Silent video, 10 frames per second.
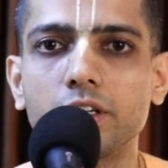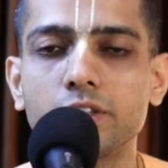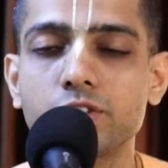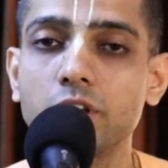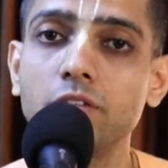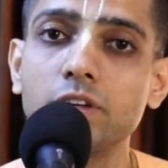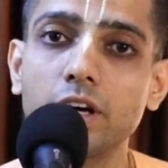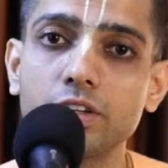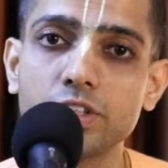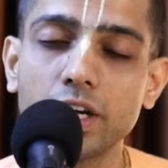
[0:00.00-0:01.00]
still we
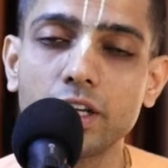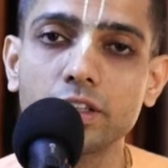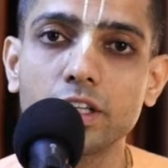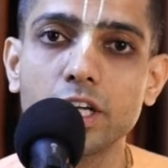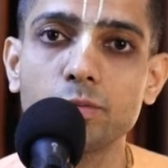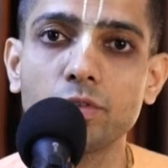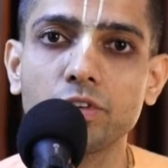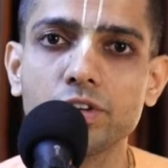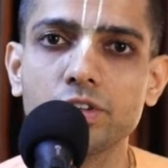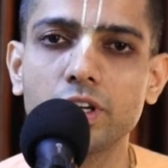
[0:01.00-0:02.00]
are chanting the name of
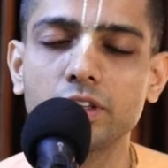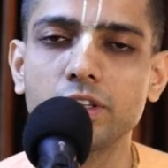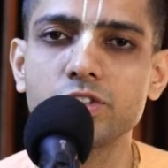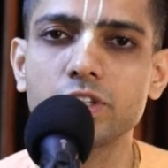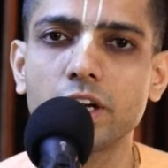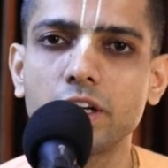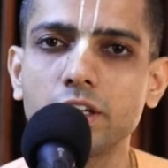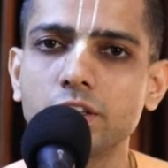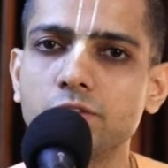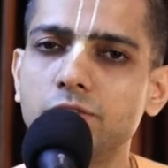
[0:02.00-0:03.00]
Krishna. This
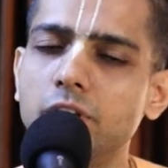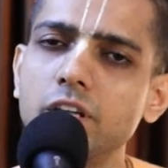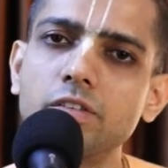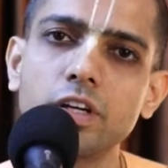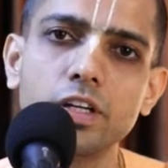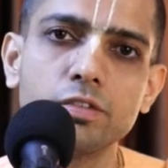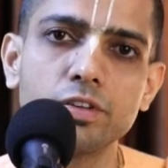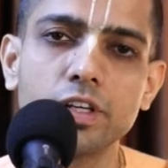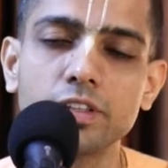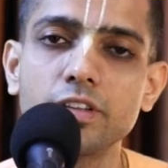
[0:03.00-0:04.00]
chanting is very, very different.